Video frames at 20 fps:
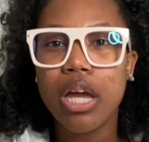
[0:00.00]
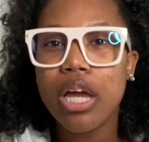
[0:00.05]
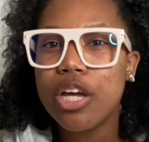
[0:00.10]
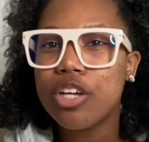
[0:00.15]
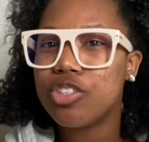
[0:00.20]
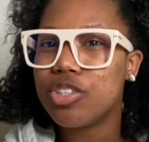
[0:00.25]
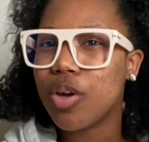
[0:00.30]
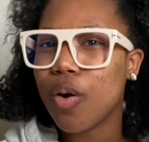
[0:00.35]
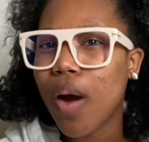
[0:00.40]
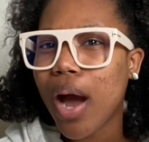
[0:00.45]

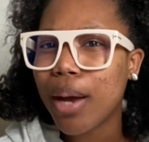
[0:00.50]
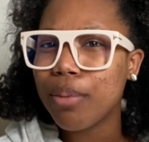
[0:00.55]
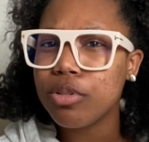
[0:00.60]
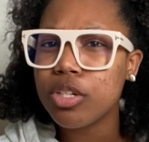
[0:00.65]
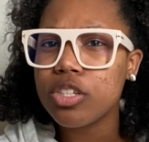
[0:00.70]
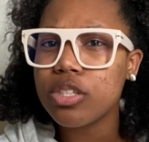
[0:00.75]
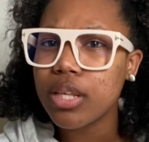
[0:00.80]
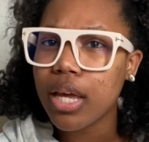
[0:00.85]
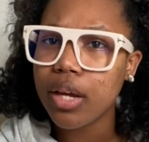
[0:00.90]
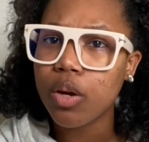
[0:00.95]
So I'm
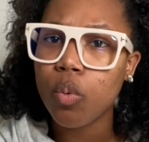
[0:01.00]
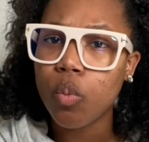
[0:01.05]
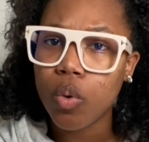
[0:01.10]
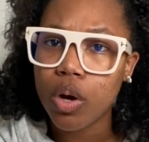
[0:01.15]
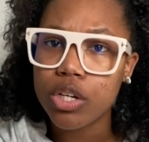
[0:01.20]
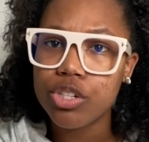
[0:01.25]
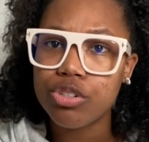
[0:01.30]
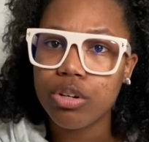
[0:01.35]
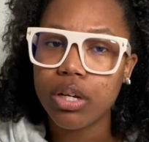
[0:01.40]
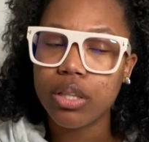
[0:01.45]
just like
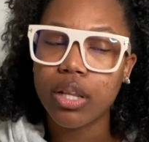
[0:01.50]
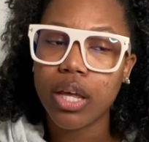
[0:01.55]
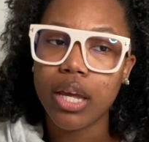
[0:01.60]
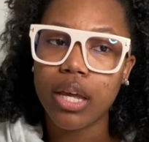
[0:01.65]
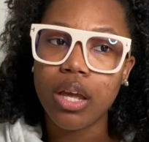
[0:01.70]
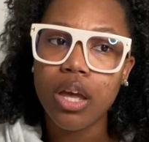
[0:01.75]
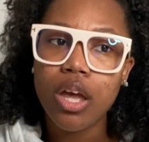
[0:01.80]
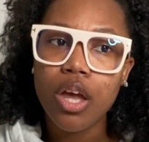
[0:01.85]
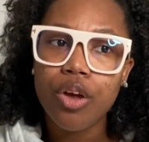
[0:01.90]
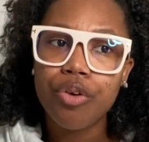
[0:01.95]
wondering,
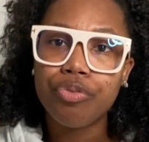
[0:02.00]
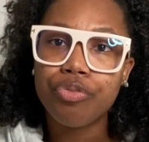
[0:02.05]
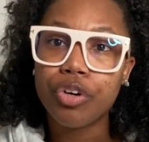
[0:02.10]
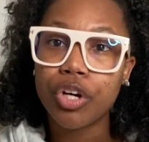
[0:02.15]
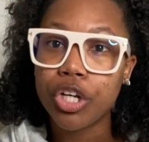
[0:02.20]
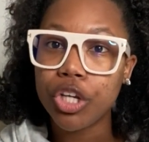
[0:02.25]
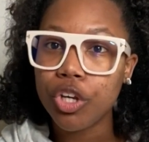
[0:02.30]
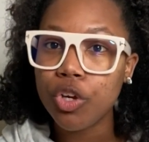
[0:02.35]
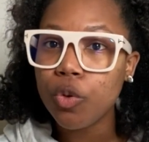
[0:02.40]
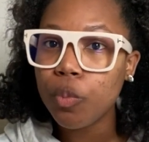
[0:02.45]
like for
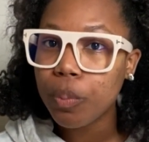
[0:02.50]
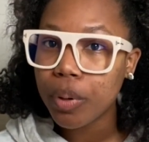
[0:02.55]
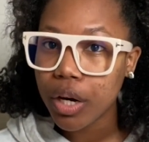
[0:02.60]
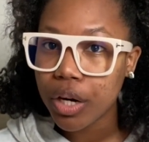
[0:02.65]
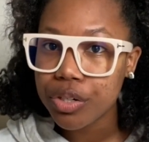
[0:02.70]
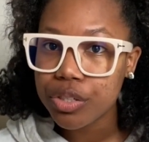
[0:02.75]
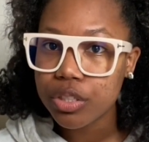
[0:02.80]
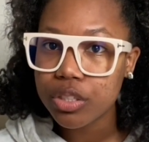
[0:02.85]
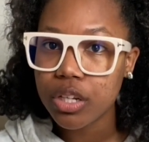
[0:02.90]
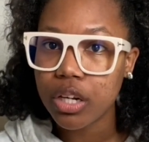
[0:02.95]
you
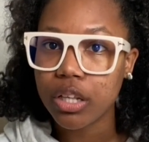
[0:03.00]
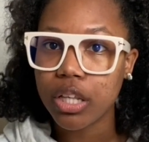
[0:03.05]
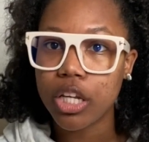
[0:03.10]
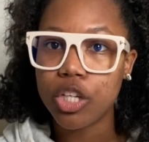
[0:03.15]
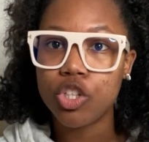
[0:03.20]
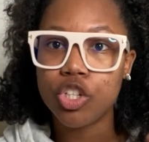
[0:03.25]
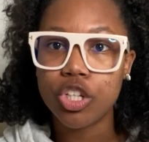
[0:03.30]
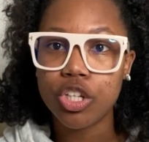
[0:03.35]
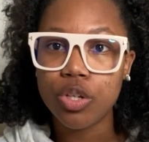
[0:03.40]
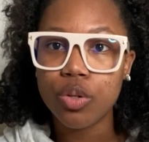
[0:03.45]
personally,
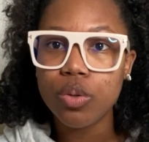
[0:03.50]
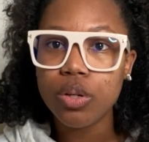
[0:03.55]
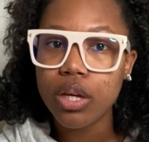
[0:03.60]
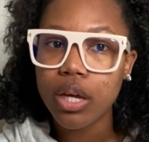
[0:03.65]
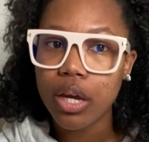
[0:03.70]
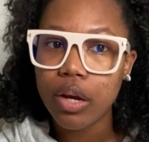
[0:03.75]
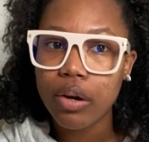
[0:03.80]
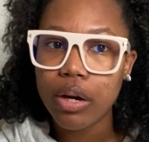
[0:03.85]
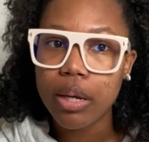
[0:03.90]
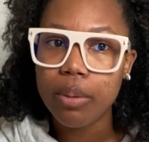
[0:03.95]
do you
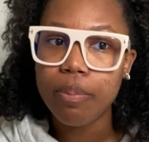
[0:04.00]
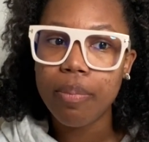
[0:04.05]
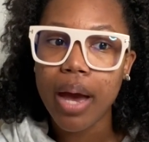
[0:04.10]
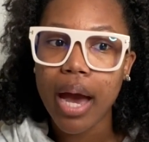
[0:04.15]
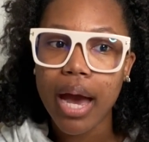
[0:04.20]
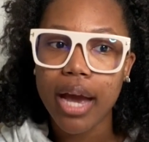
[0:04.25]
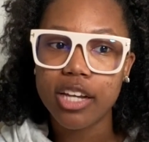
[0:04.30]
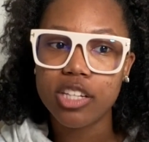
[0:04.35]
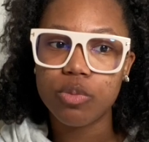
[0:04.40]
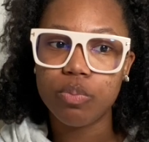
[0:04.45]
carry
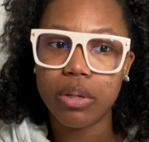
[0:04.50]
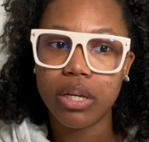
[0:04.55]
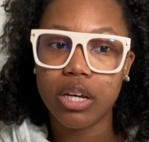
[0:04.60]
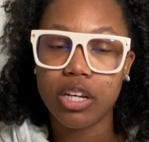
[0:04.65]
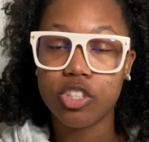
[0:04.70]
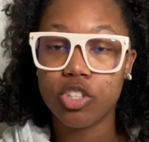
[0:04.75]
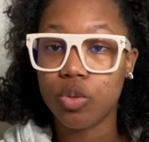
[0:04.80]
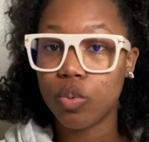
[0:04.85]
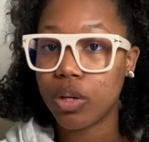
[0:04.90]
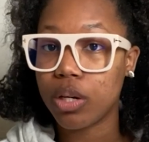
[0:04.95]
bags
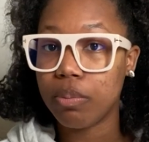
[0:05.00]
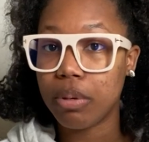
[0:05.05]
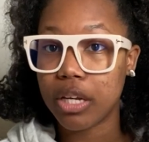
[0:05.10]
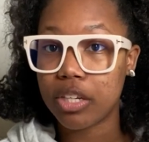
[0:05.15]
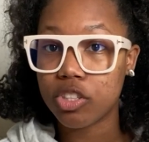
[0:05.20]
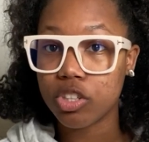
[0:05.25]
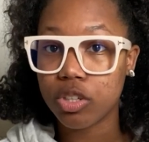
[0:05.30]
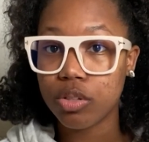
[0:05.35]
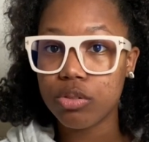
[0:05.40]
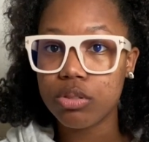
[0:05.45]
because you want to be
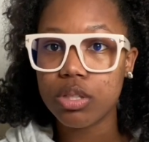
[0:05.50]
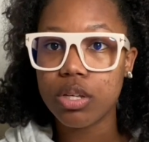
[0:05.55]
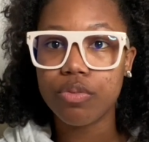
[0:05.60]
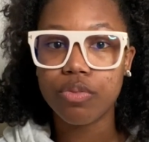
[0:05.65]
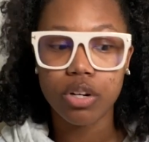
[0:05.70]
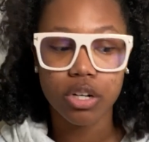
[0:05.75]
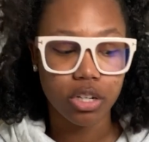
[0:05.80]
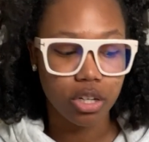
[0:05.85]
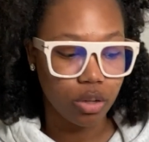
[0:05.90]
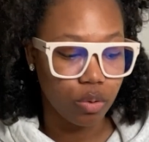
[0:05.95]
exclusive,
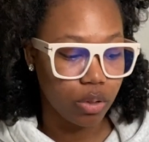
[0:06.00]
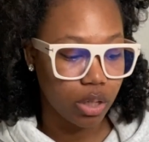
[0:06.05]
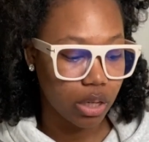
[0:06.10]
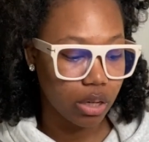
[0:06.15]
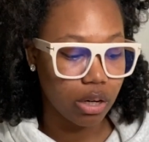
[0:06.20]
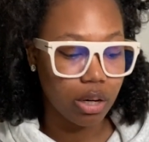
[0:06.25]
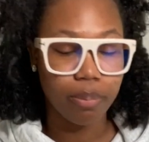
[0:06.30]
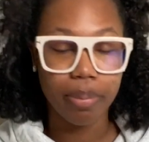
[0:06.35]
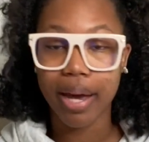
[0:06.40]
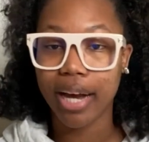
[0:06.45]
or do you
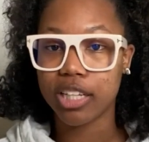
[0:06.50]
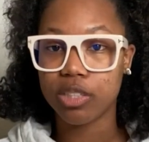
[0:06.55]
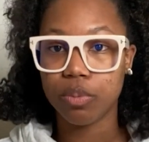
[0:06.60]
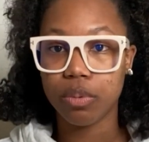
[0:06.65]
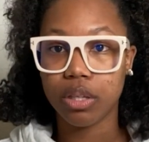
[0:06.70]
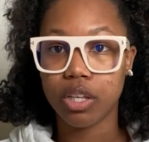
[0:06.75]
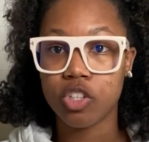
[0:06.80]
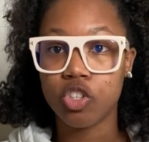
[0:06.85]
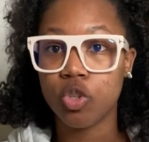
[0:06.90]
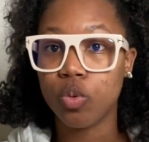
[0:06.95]
carry bags
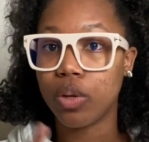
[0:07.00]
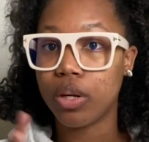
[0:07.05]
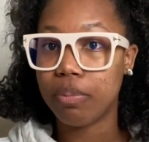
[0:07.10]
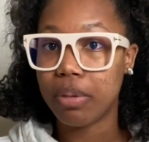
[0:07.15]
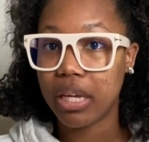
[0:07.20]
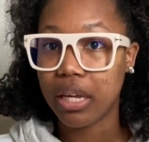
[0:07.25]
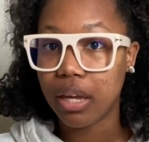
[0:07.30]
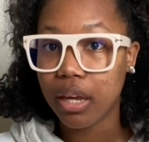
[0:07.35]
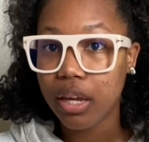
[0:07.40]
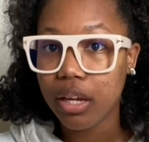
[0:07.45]
because you want to
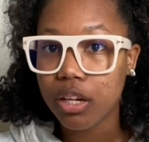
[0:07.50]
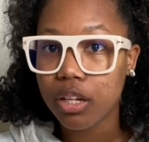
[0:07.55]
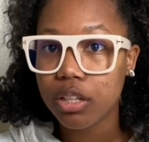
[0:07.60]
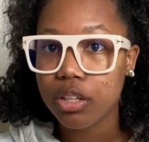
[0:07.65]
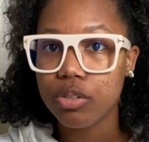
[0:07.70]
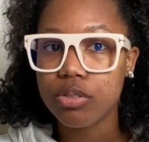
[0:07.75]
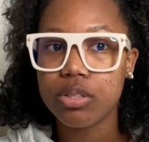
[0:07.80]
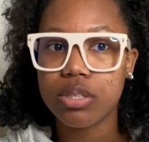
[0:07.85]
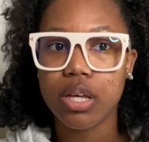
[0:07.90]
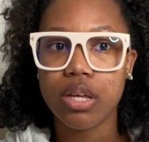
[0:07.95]
be
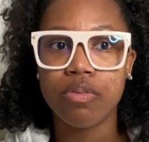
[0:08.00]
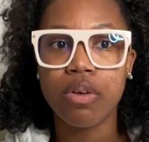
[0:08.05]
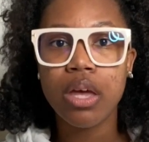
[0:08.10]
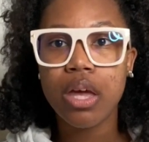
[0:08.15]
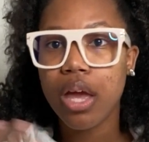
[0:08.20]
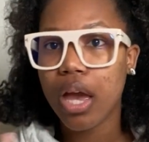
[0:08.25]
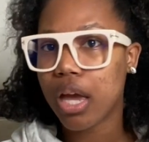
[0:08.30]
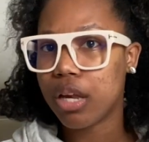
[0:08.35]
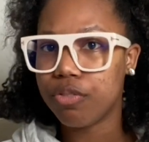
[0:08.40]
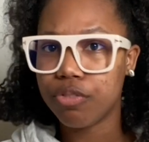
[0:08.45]
inclusive
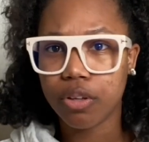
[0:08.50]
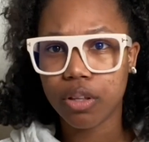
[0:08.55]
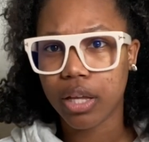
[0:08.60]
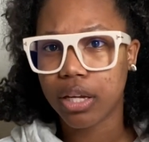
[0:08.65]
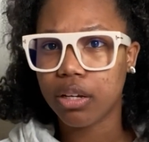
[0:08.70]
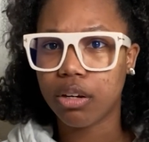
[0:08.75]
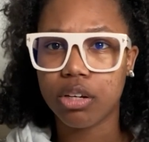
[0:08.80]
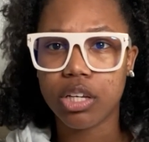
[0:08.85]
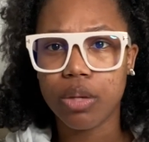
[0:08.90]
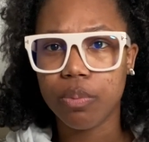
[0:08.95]
and feel like
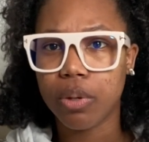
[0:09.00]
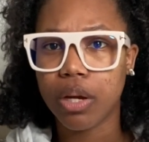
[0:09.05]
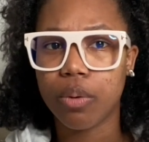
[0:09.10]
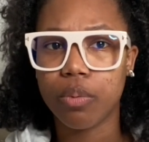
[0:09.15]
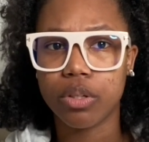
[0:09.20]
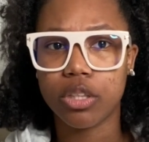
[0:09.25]
you're keeping up with